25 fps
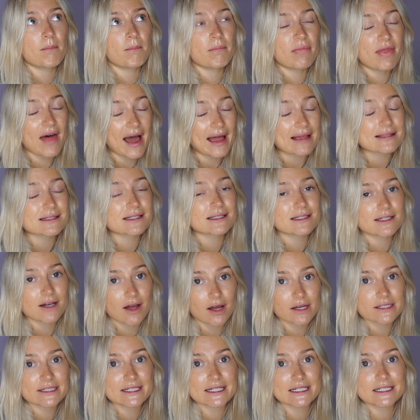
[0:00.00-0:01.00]
that
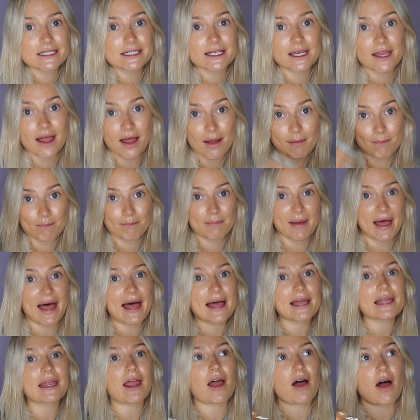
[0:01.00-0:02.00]
started to come
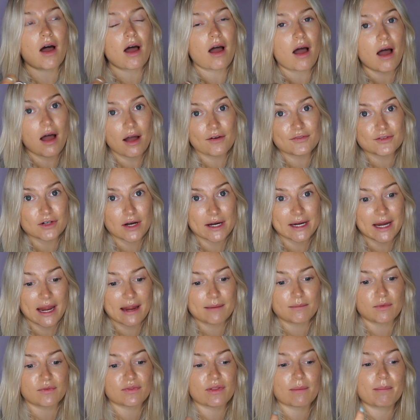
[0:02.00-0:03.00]
back after I
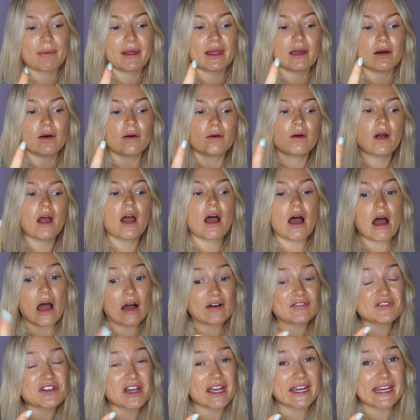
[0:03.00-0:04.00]
came off the pill,
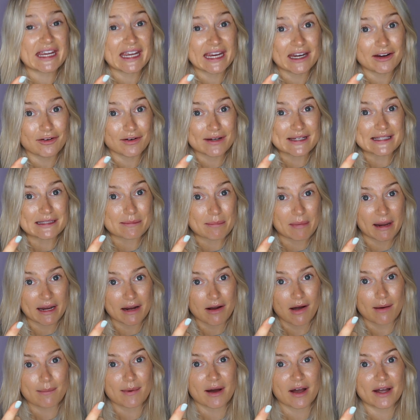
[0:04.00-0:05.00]
after I increased my
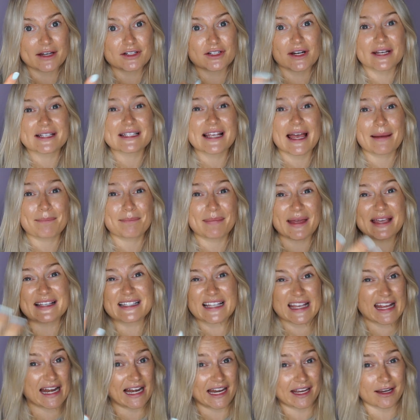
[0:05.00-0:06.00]
carbohydrates, and
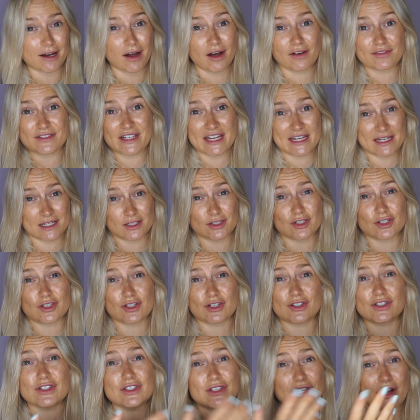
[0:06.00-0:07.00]
basically after
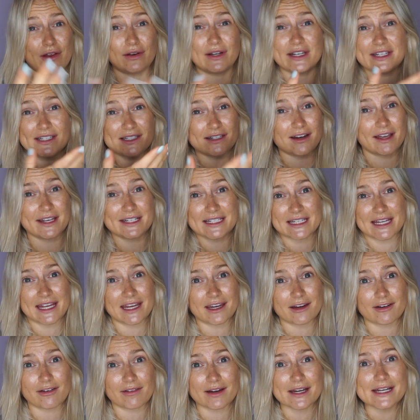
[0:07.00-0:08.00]
estrogen slowly started to
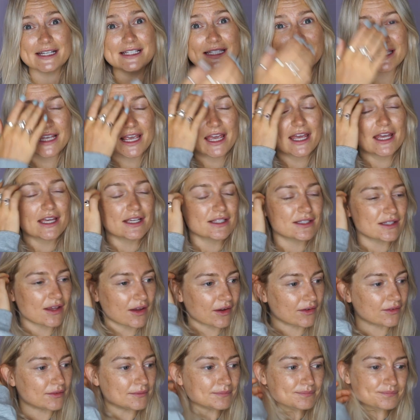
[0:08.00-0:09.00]
increase.
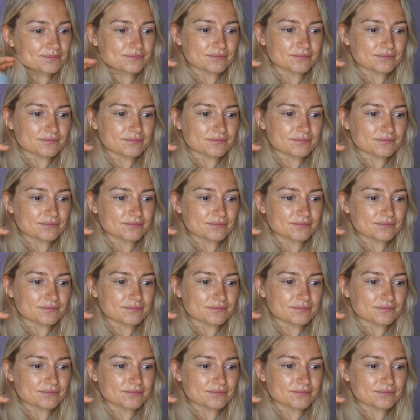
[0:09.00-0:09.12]
So